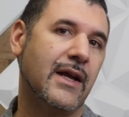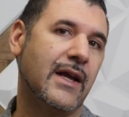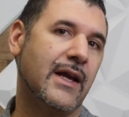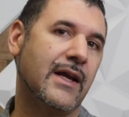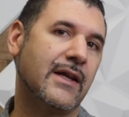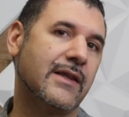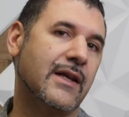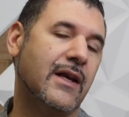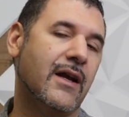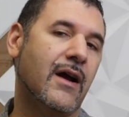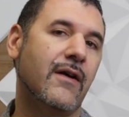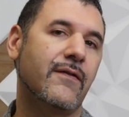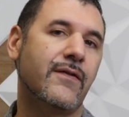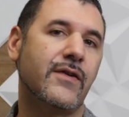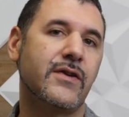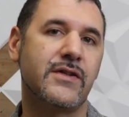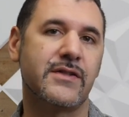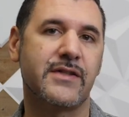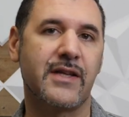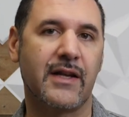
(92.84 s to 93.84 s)
And the
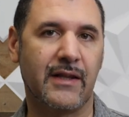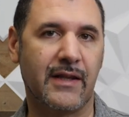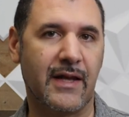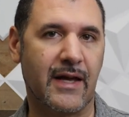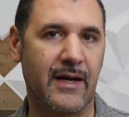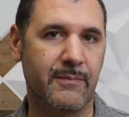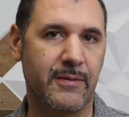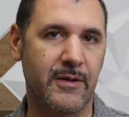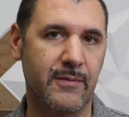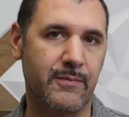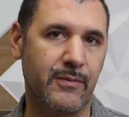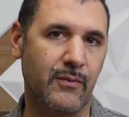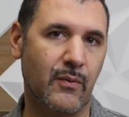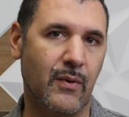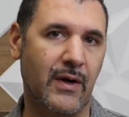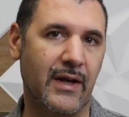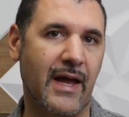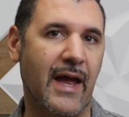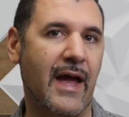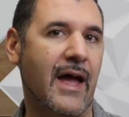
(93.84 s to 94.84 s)
coverages that a lot of people
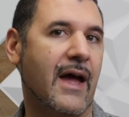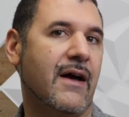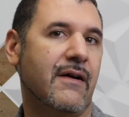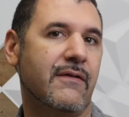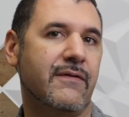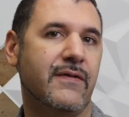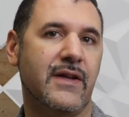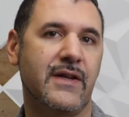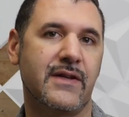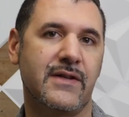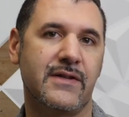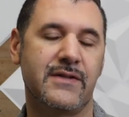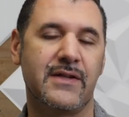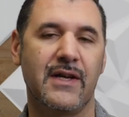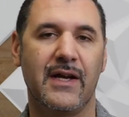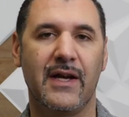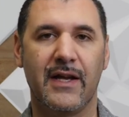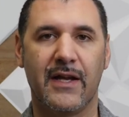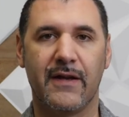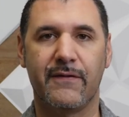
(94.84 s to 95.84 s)
want to have is,
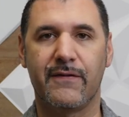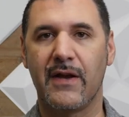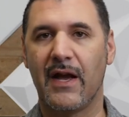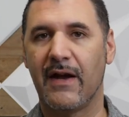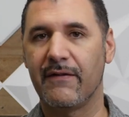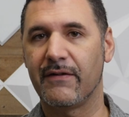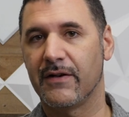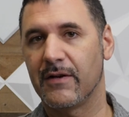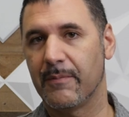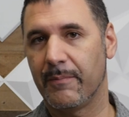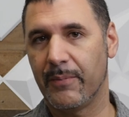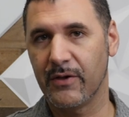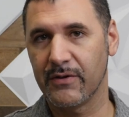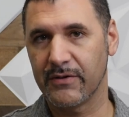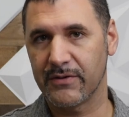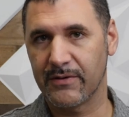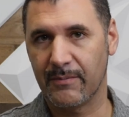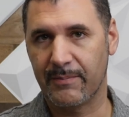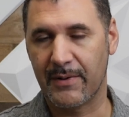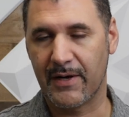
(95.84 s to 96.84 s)
if you have it on your
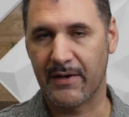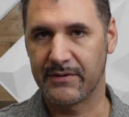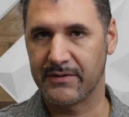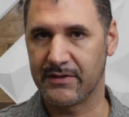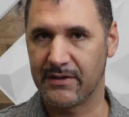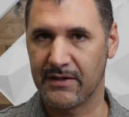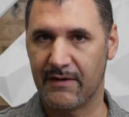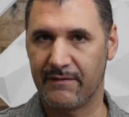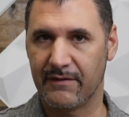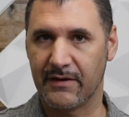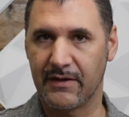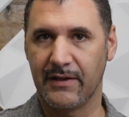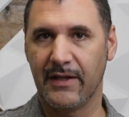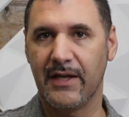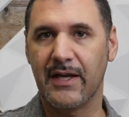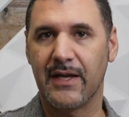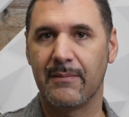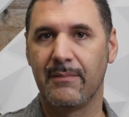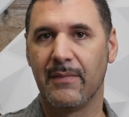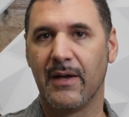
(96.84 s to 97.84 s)
personal policy and you have a
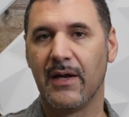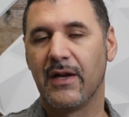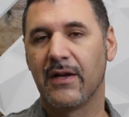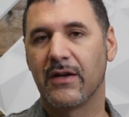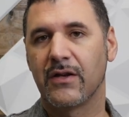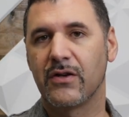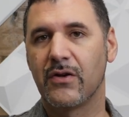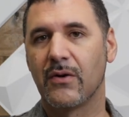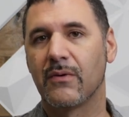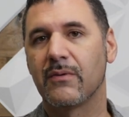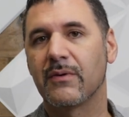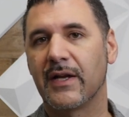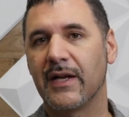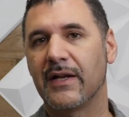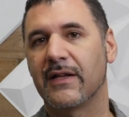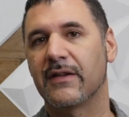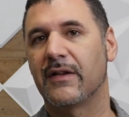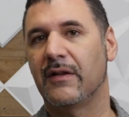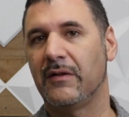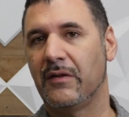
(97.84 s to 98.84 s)
claim, you don't
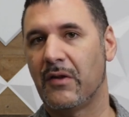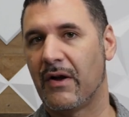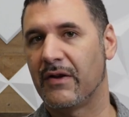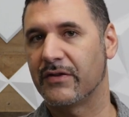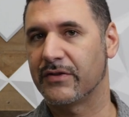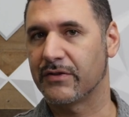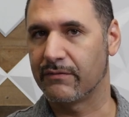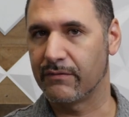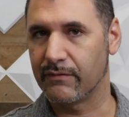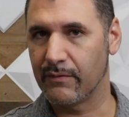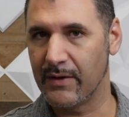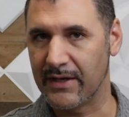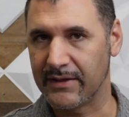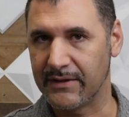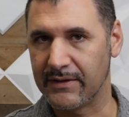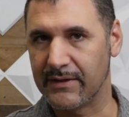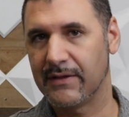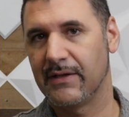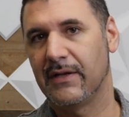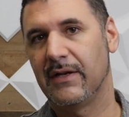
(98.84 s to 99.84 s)
get the loss of
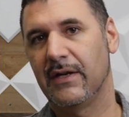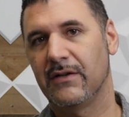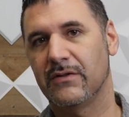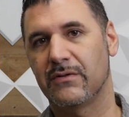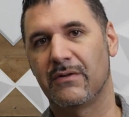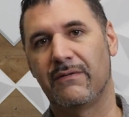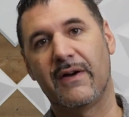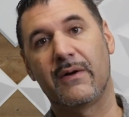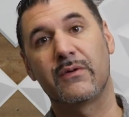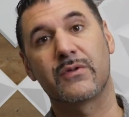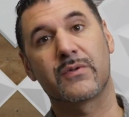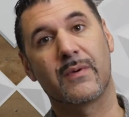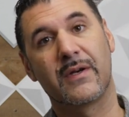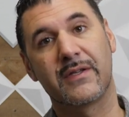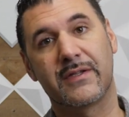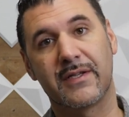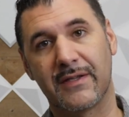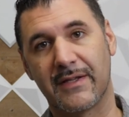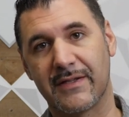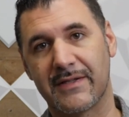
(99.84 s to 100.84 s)
rent. So if I was
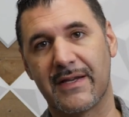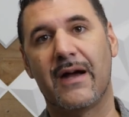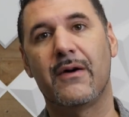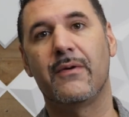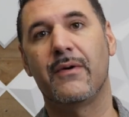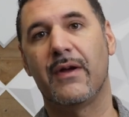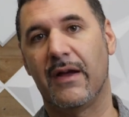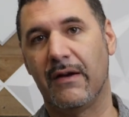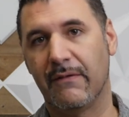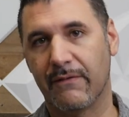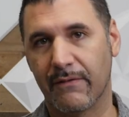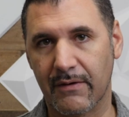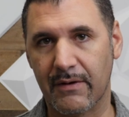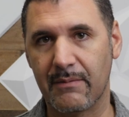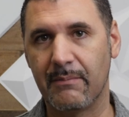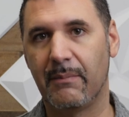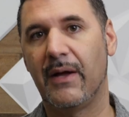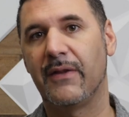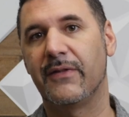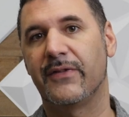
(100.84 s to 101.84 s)
renting this out every
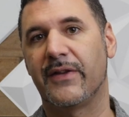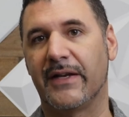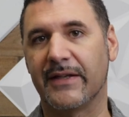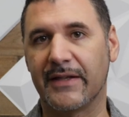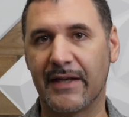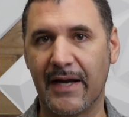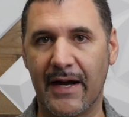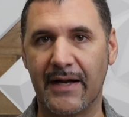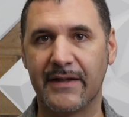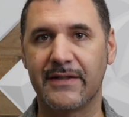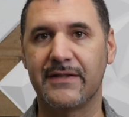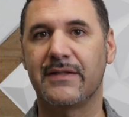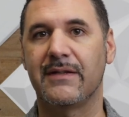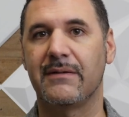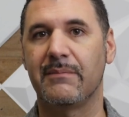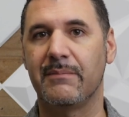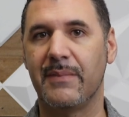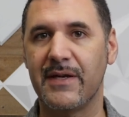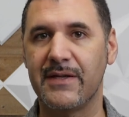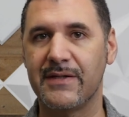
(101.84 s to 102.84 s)
month on
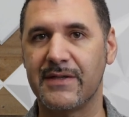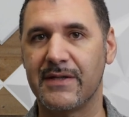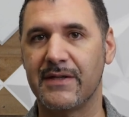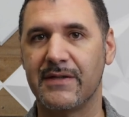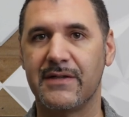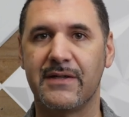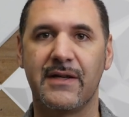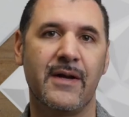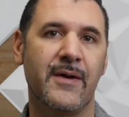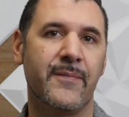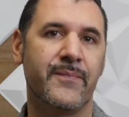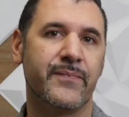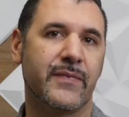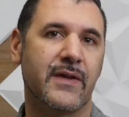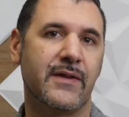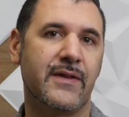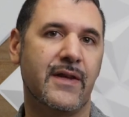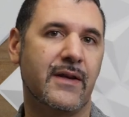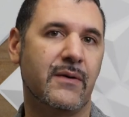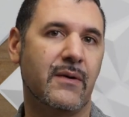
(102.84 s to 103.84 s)
constant basis,
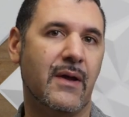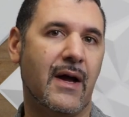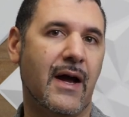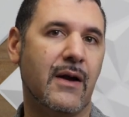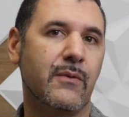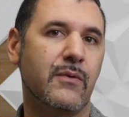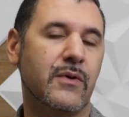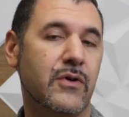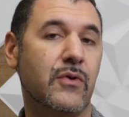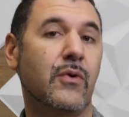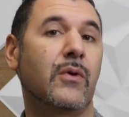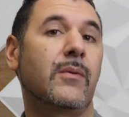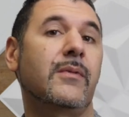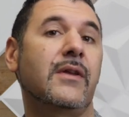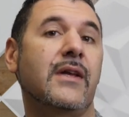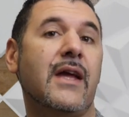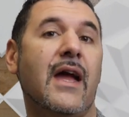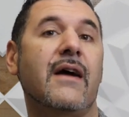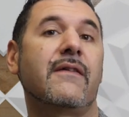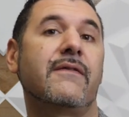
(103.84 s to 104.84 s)
then I would
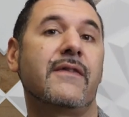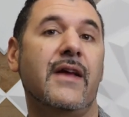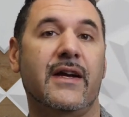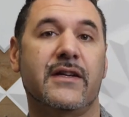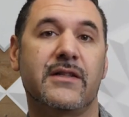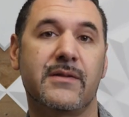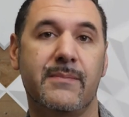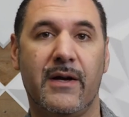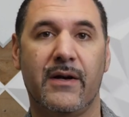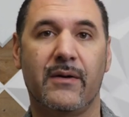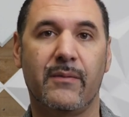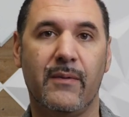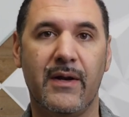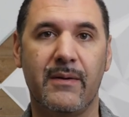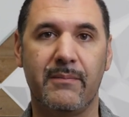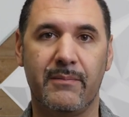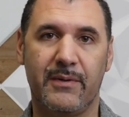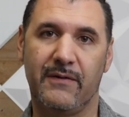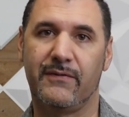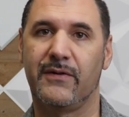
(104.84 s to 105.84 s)
normally have X amount of
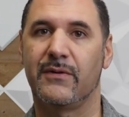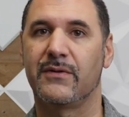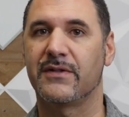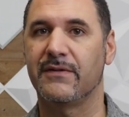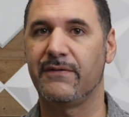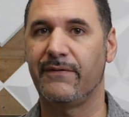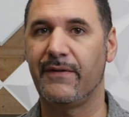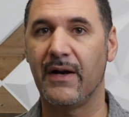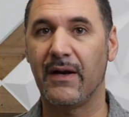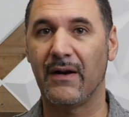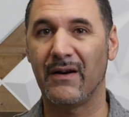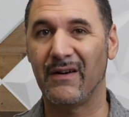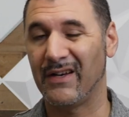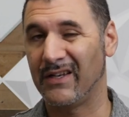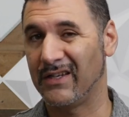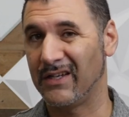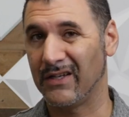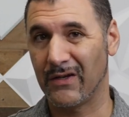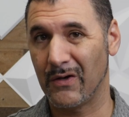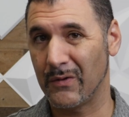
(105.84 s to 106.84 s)
rent. But if there was a fire
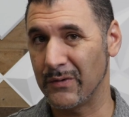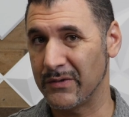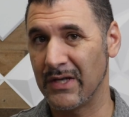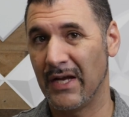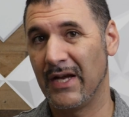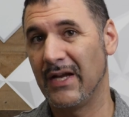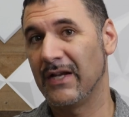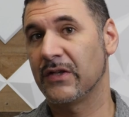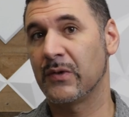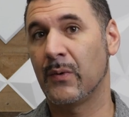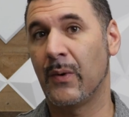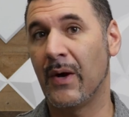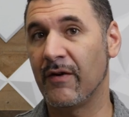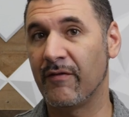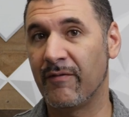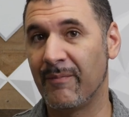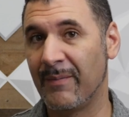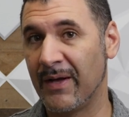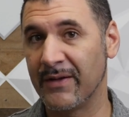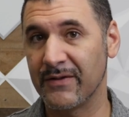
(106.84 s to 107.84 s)
and it goes
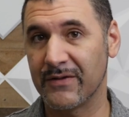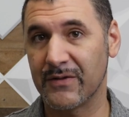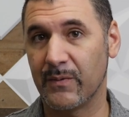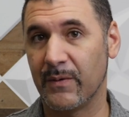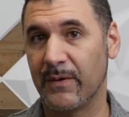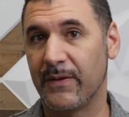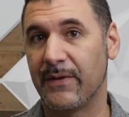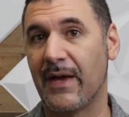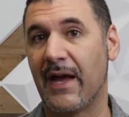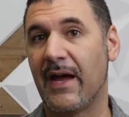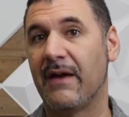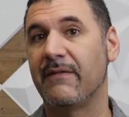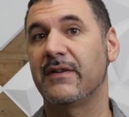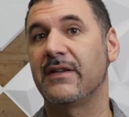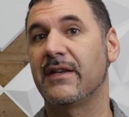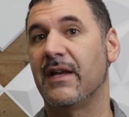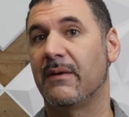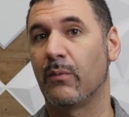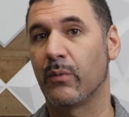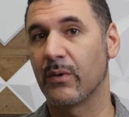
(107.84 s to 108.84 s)
12 months with having
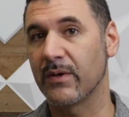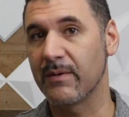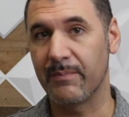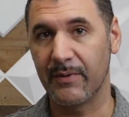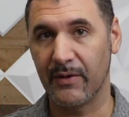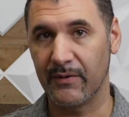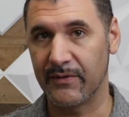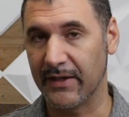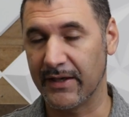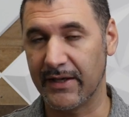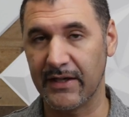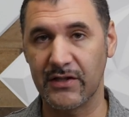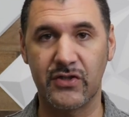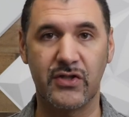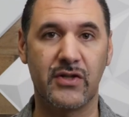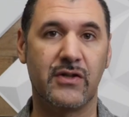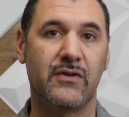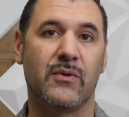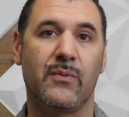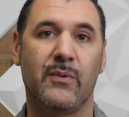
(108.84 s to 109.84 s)
to rebuild the
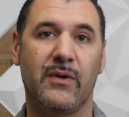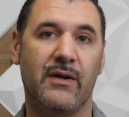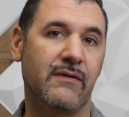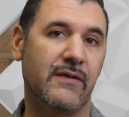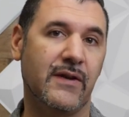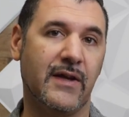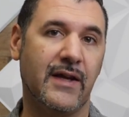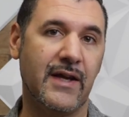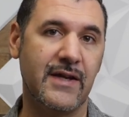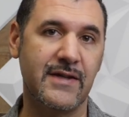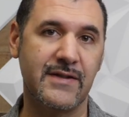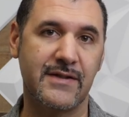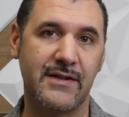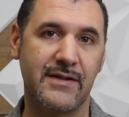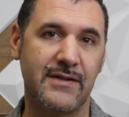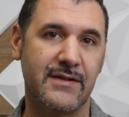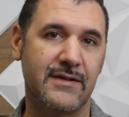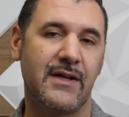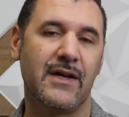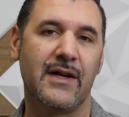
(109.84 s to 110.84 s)
kitchen or whatever the case
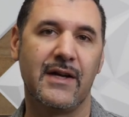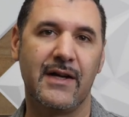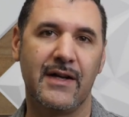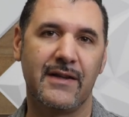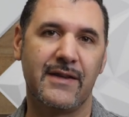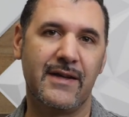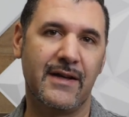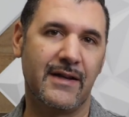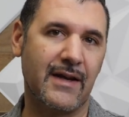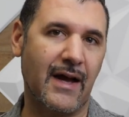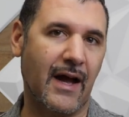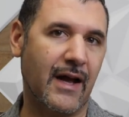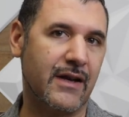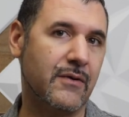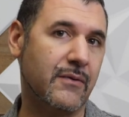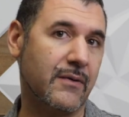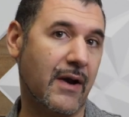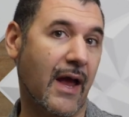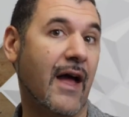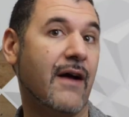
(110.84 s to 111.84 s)
is, then I
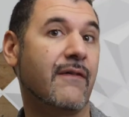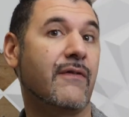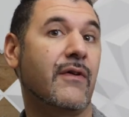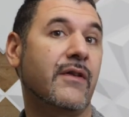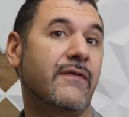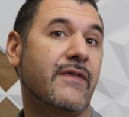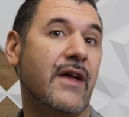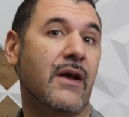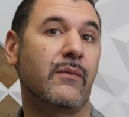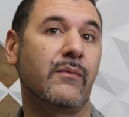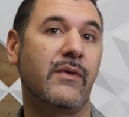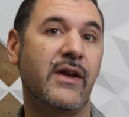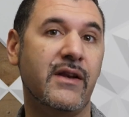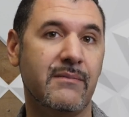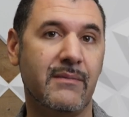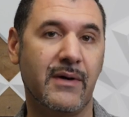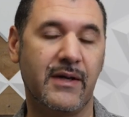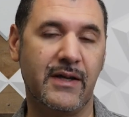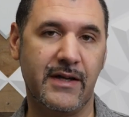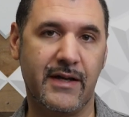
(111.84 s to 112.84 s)
don't have all of that rent
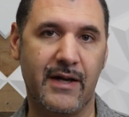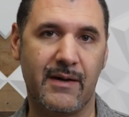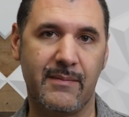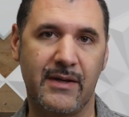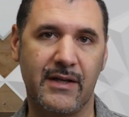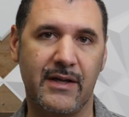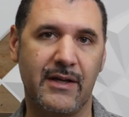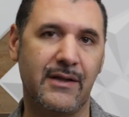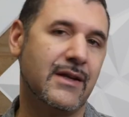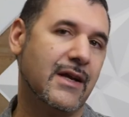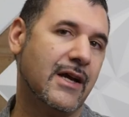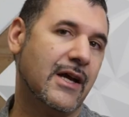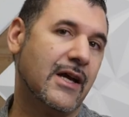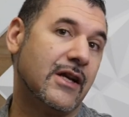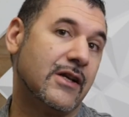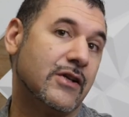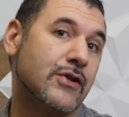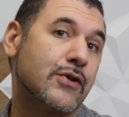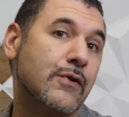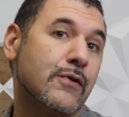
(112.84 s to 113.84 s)
money coming in.
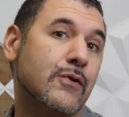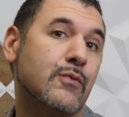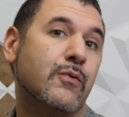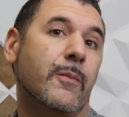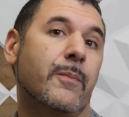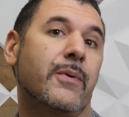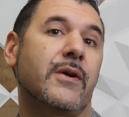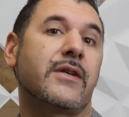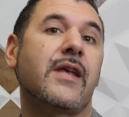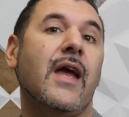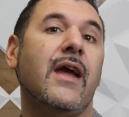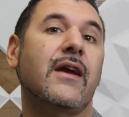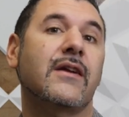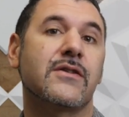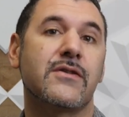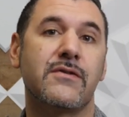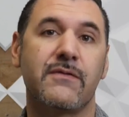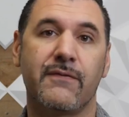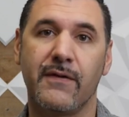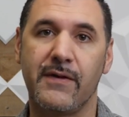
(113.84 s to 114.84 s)
Insurance will
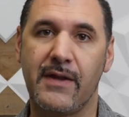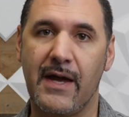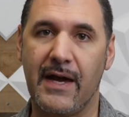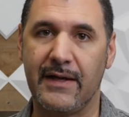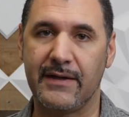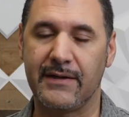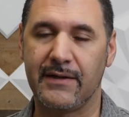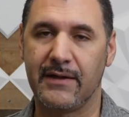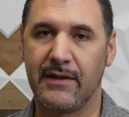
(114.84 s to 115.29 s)
protect you for that.